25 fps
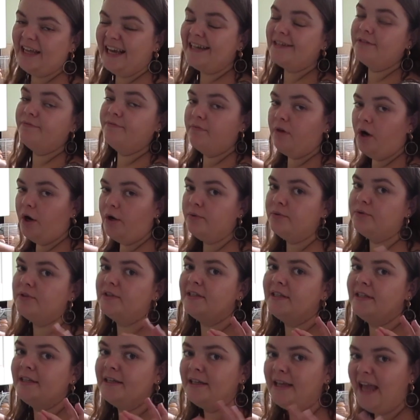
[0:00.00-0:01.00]
that
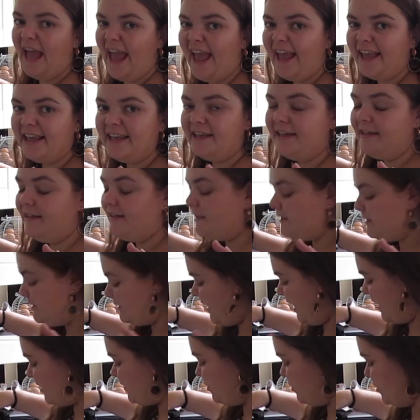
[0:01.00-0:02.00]
gross eggy
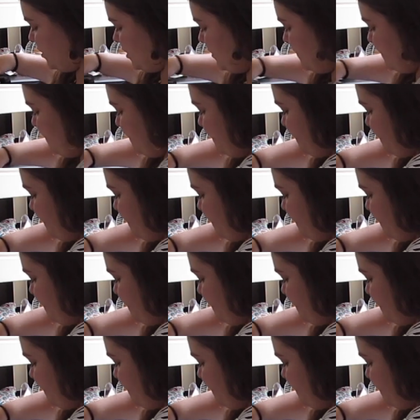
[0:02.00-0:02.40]
texture.